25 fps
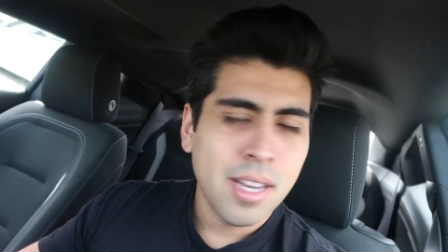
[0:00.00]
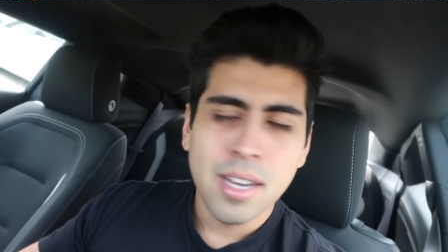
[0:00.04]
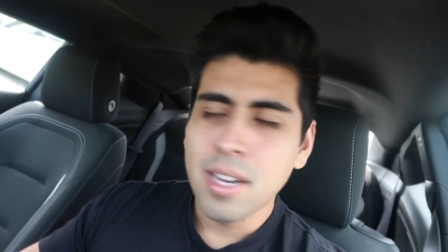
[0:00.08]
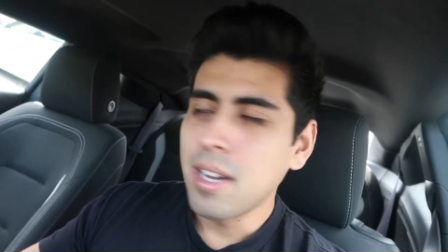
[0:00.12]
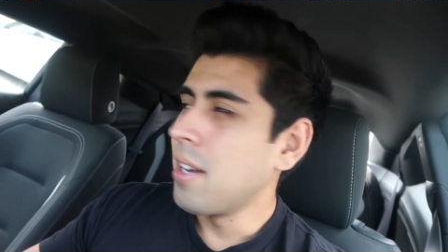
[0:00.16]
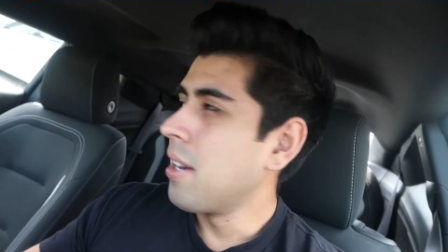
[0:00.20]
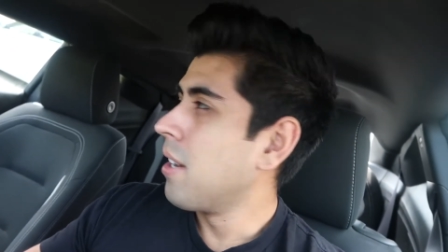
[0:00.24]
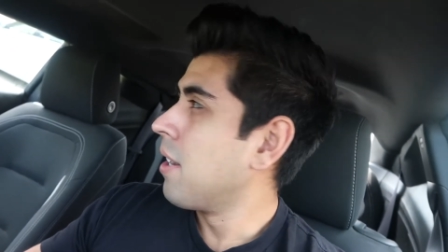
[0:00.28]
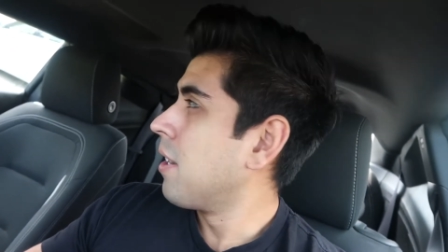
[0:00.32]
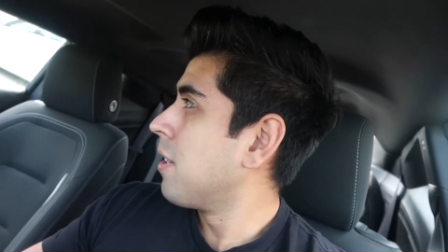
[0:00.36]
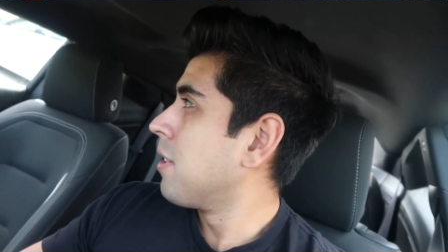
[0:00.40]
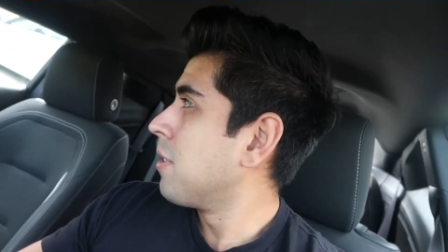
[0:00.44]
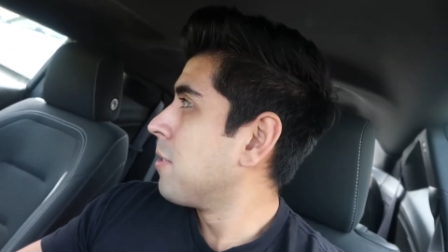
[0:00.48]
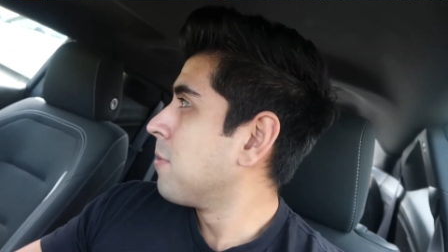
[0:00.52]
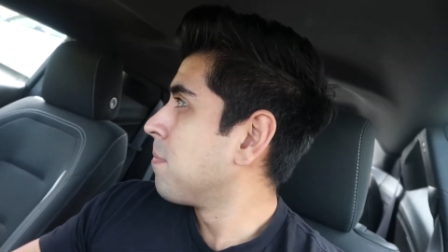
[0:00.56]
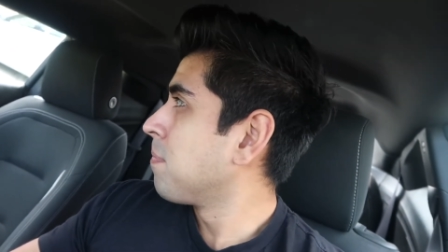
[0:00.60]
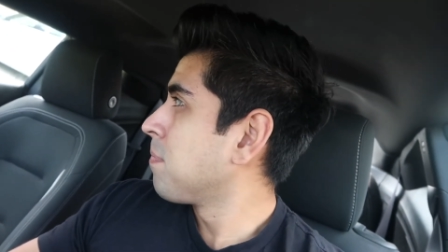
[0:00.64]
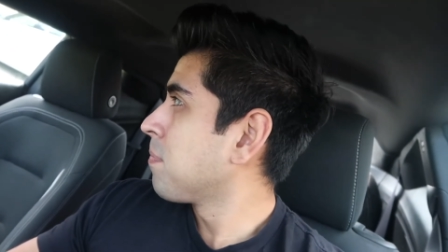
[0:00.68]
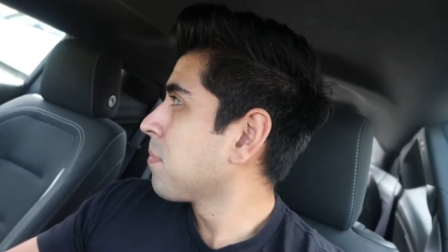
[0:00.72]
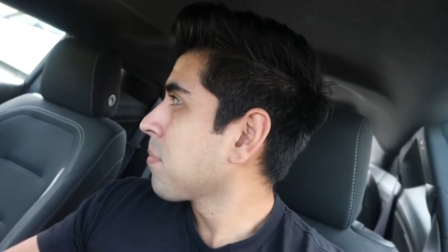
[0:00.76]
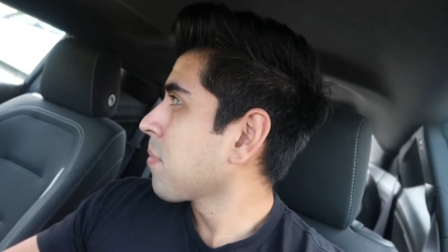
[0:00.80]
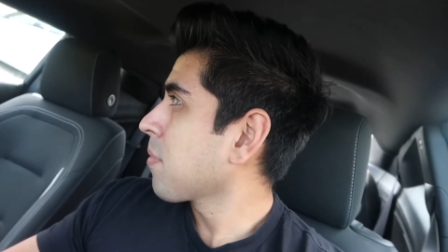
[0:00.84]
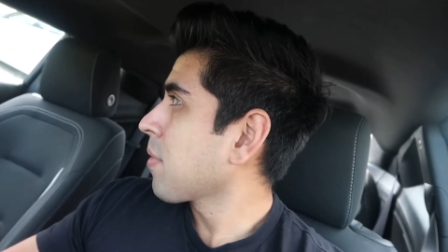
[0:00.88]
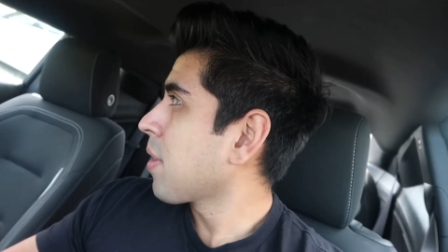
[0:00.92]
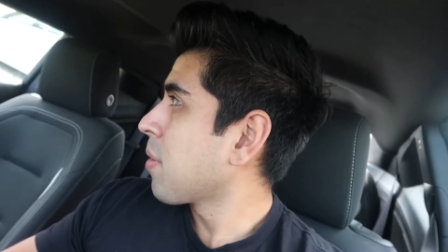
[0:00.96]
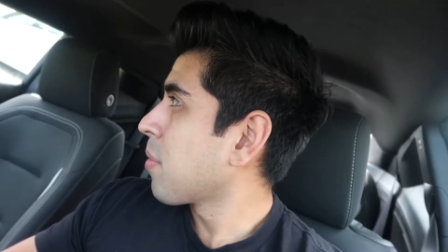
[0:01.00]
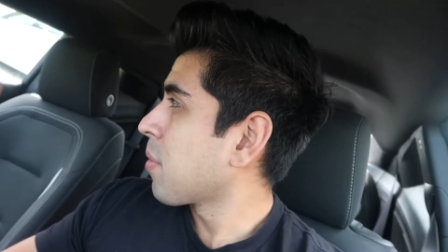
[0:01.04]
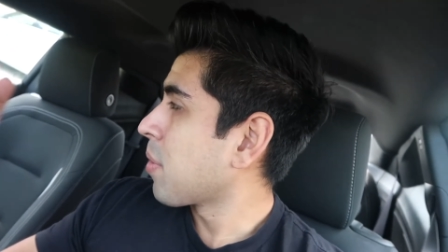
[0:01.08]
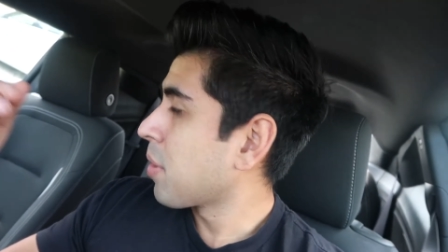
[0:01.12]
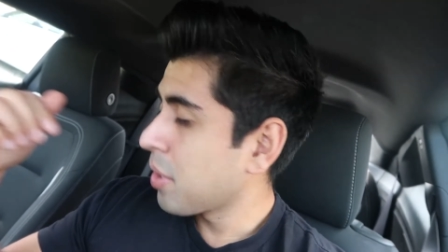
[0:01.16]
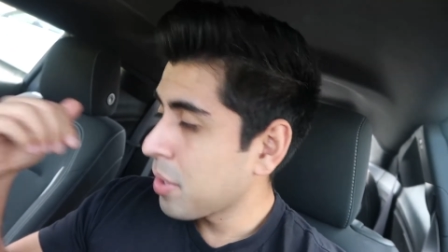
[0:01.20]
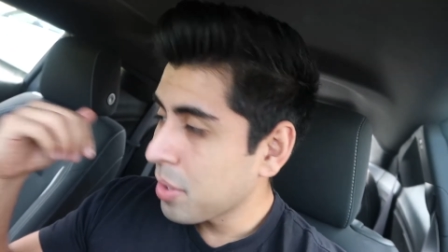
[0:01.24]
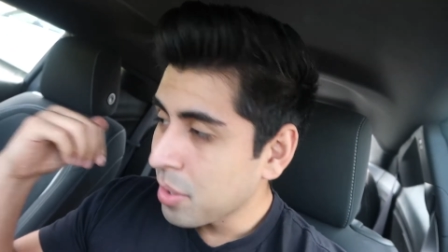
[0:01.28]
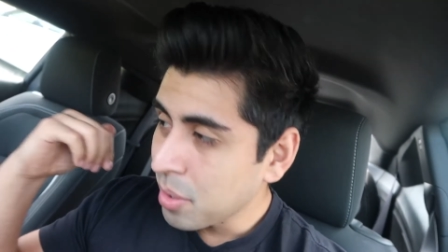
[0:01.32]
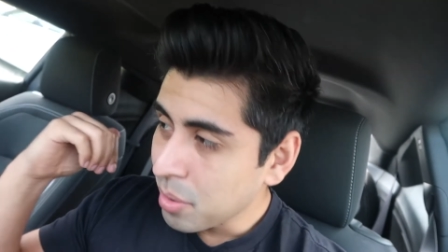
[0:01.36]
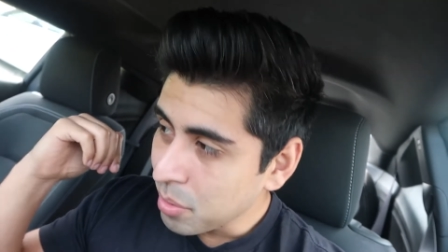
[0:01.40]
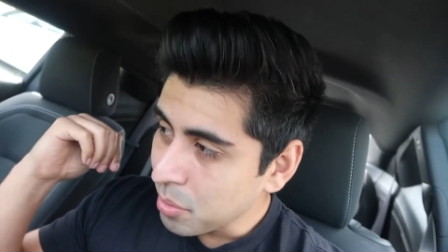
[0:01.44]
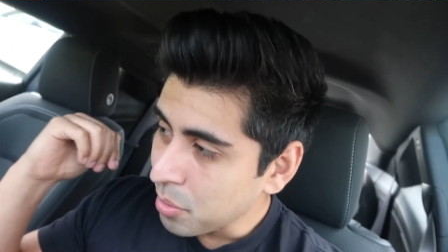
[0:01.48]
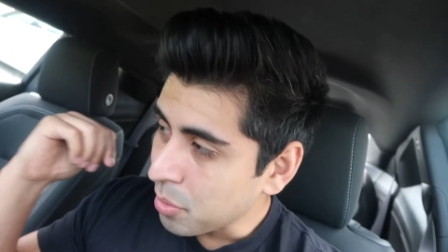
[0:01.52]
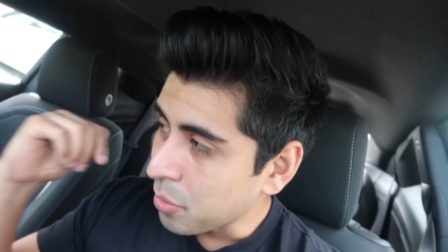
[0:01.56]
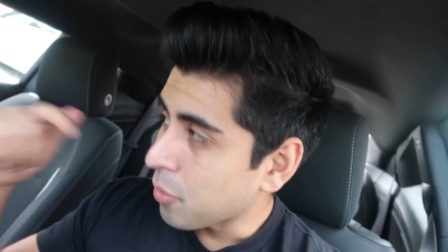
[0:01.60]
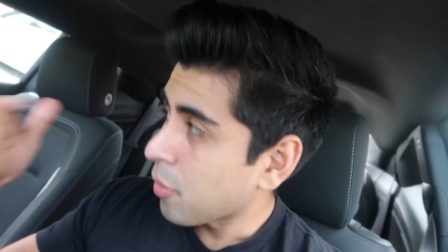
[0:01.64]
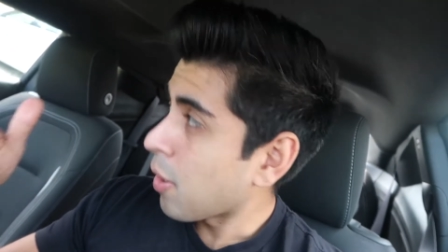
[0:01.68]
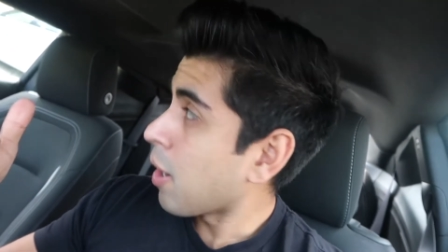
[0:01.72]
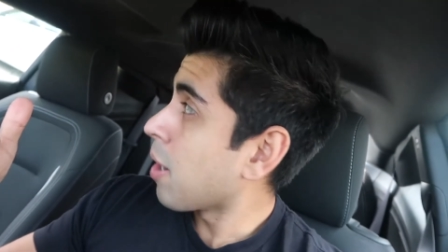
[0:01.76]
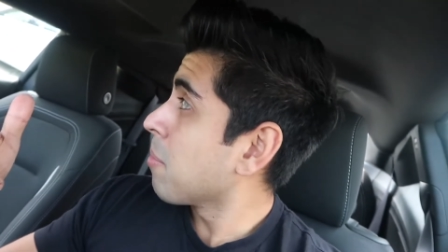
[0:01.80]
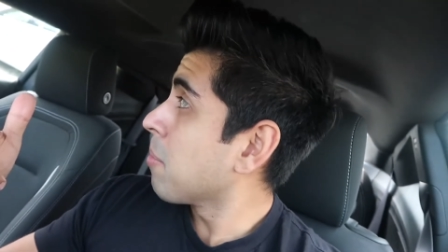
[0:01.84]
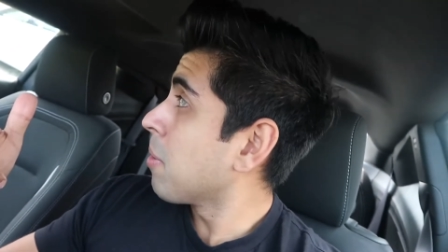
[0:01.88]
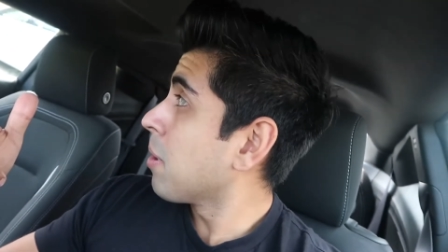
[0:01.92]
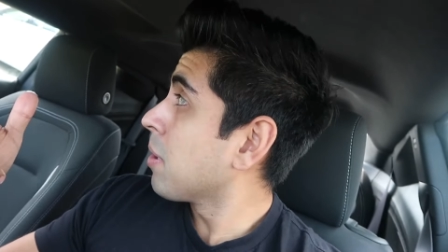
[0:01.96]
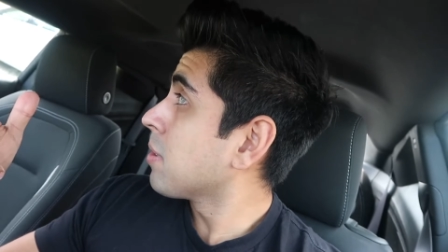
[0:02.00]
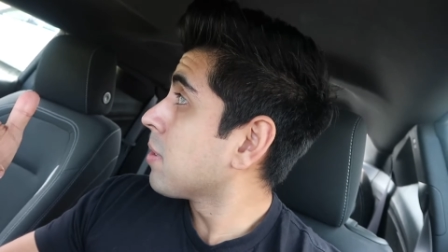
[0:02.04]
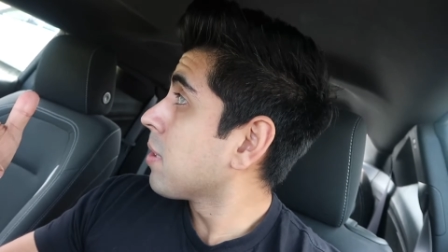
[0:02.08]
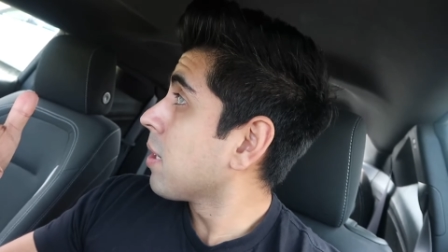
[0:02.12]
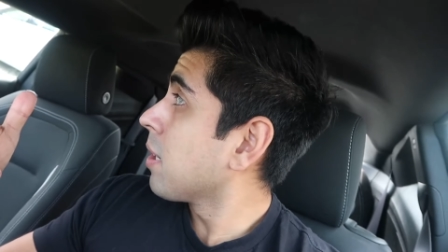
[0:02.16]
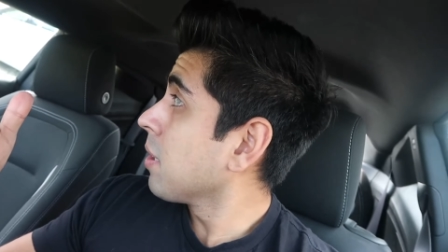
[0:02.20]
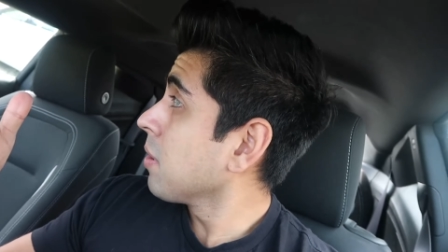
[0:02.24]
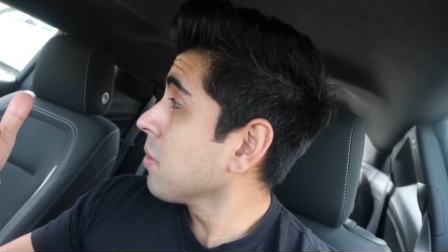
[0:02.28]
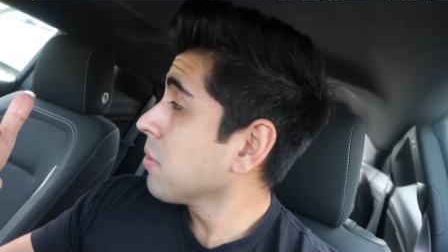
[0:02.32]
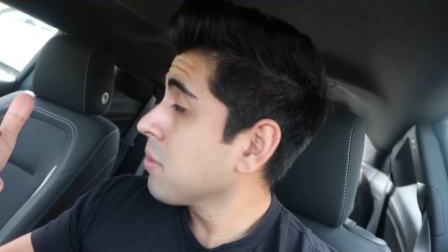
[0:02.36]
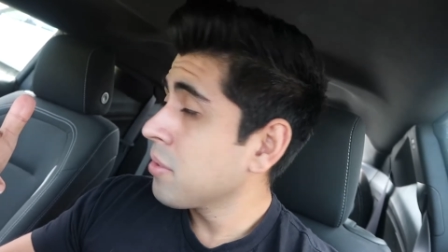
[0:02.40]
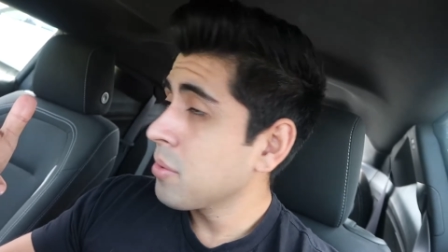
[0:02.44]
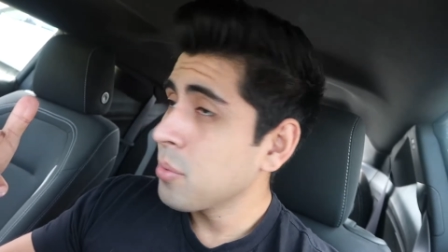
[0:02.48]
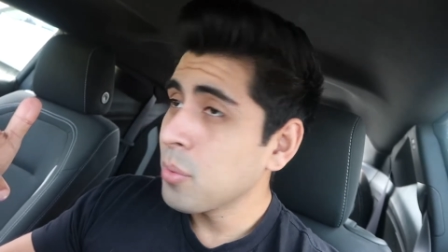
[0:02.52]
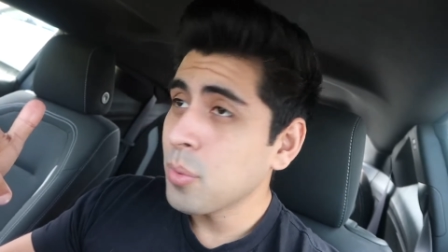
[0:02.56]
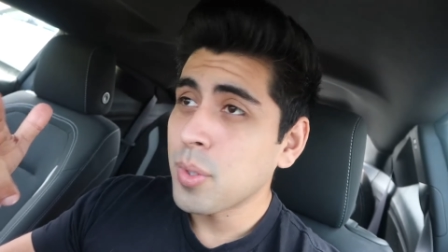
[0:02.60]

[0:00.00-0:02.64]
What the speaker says: We're gonna go to her grandma's house.